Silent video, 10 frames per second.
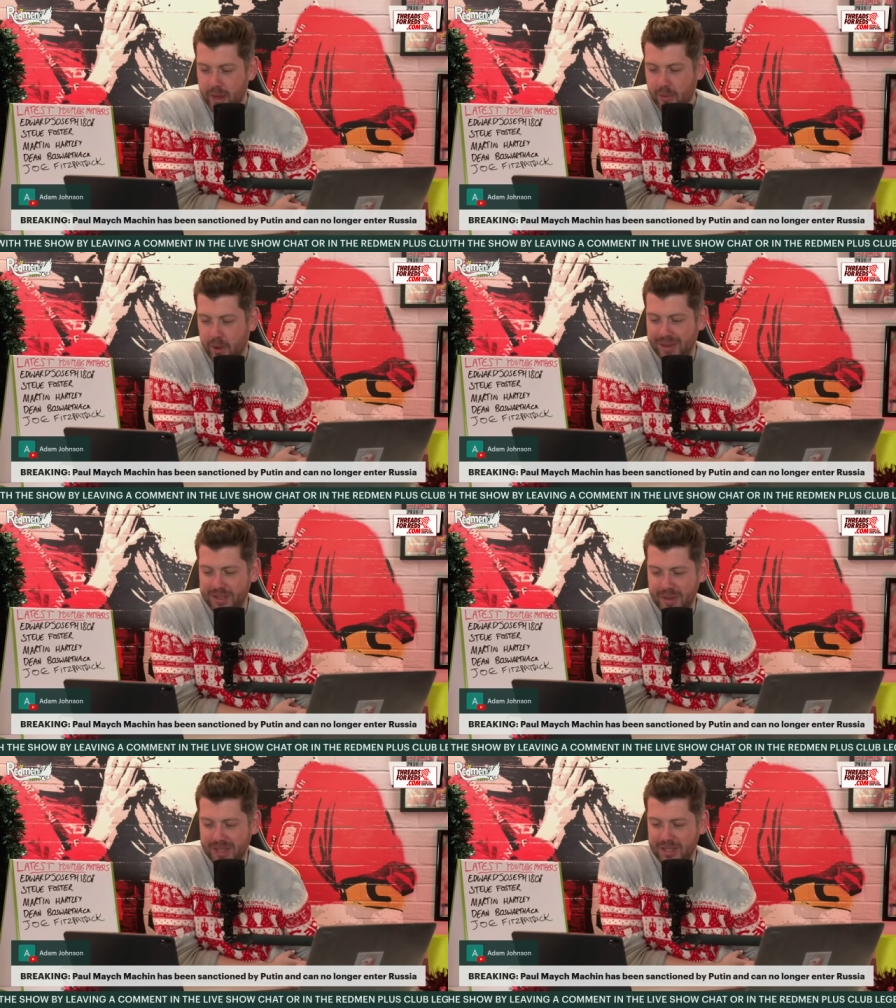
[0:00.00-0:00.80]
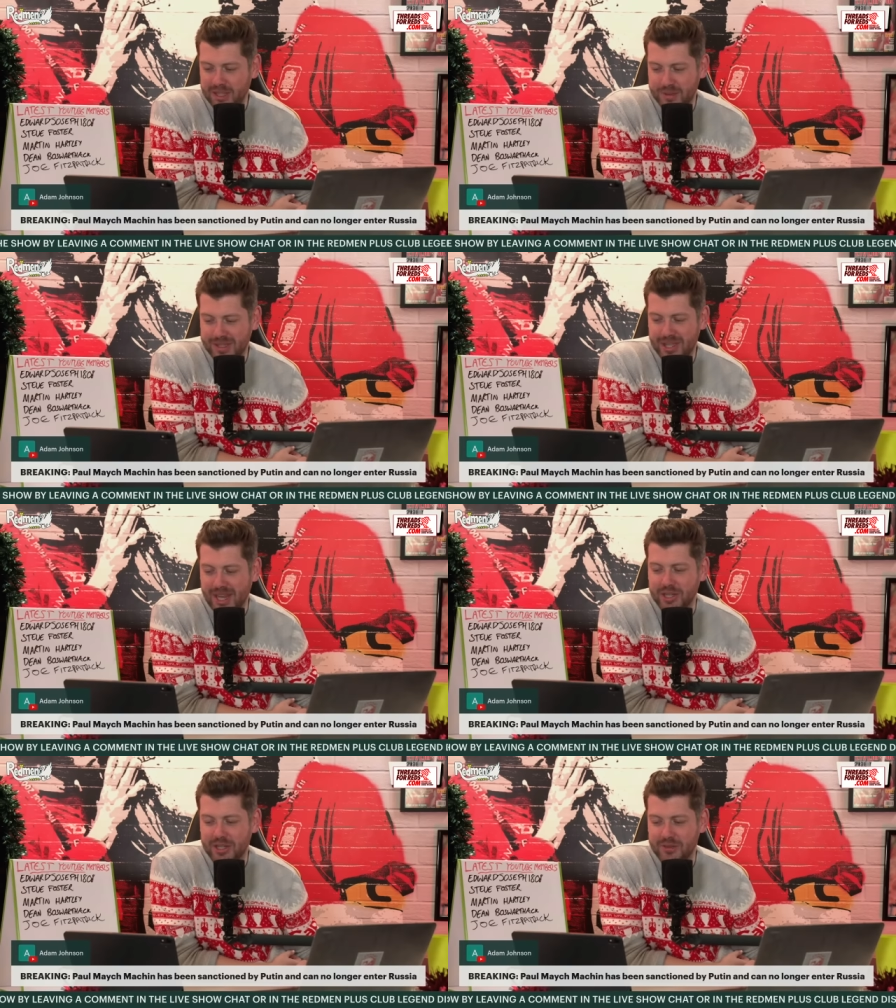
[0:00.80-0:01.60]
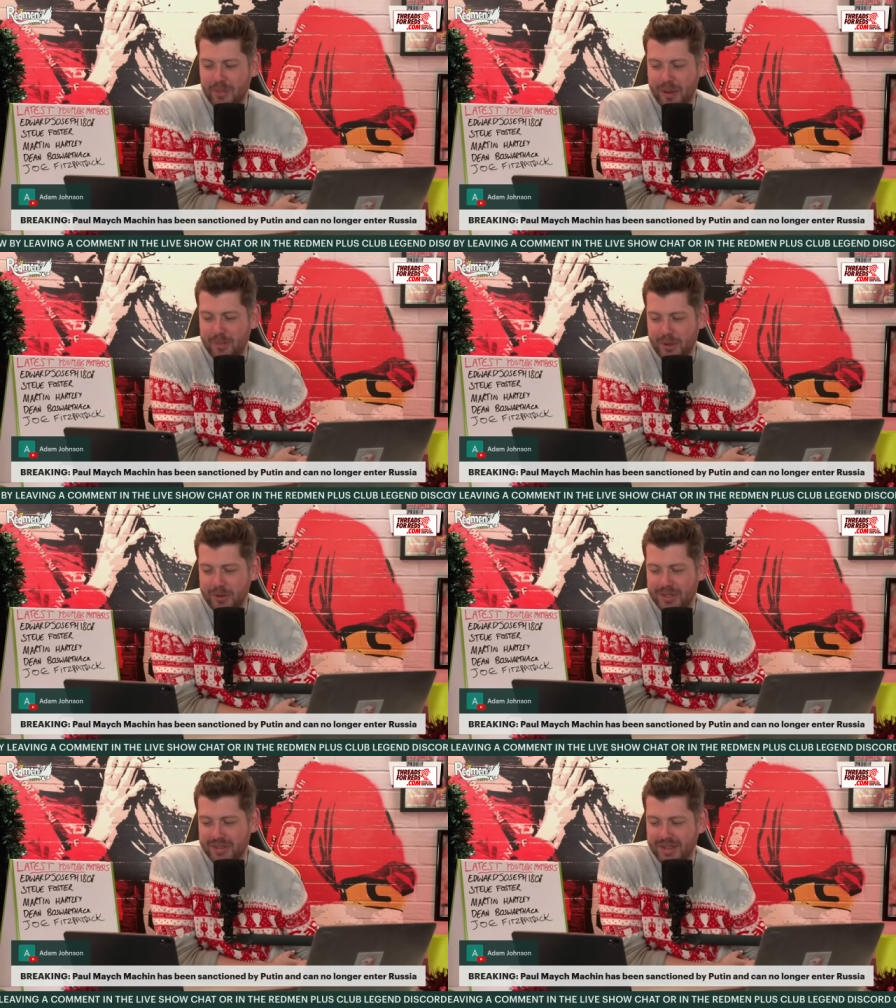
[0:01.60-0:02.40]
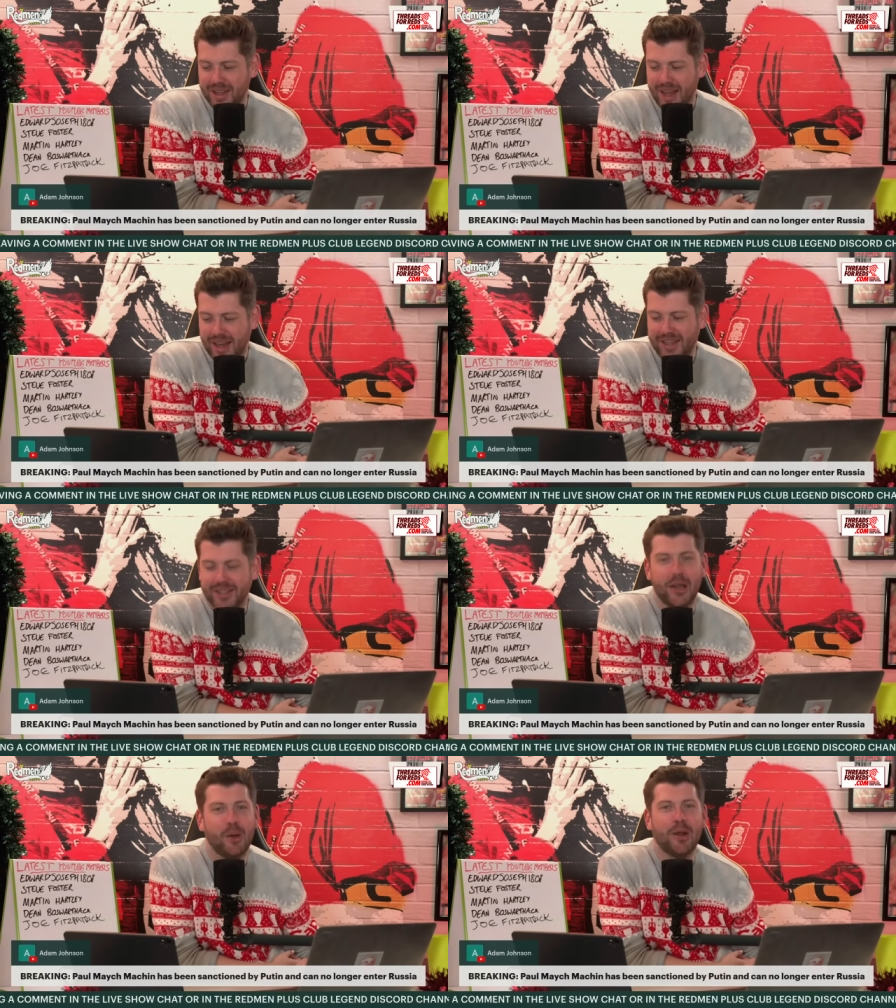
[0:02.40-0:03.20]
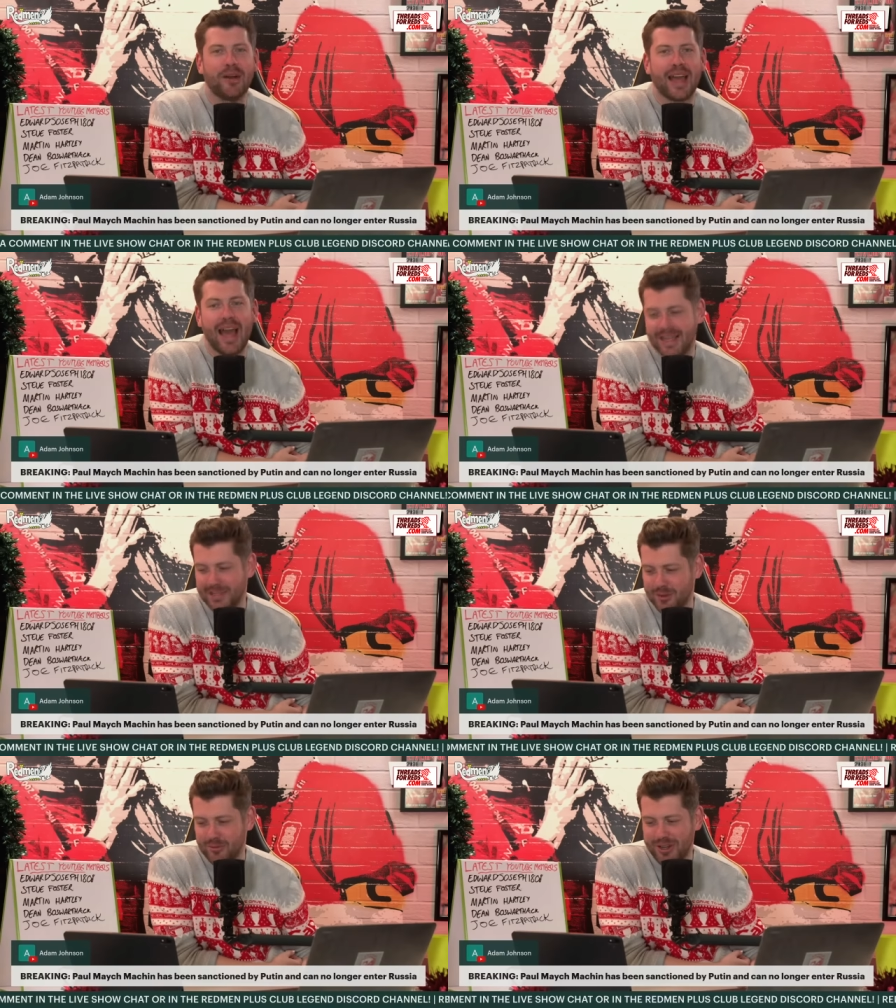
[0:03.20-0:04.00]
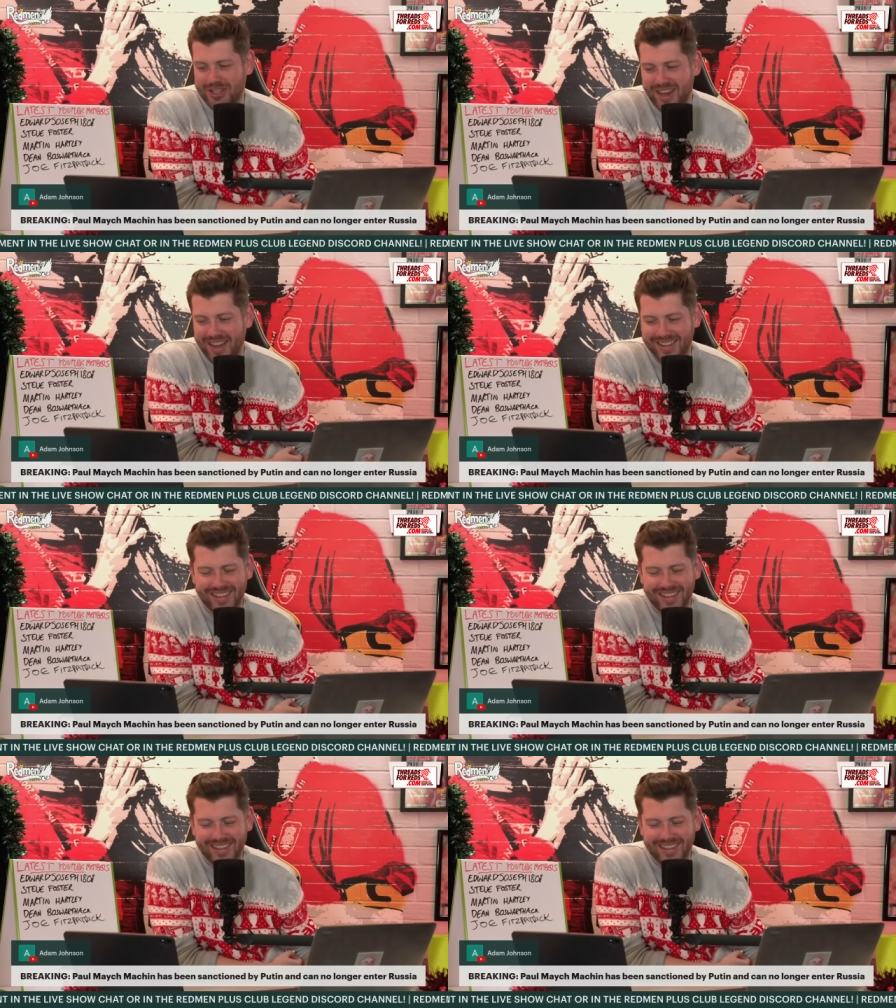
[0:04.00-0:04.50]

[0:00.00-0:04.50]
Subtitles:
Ball Mage Machen has been sanctioned by Putin and can no longer enter Russia.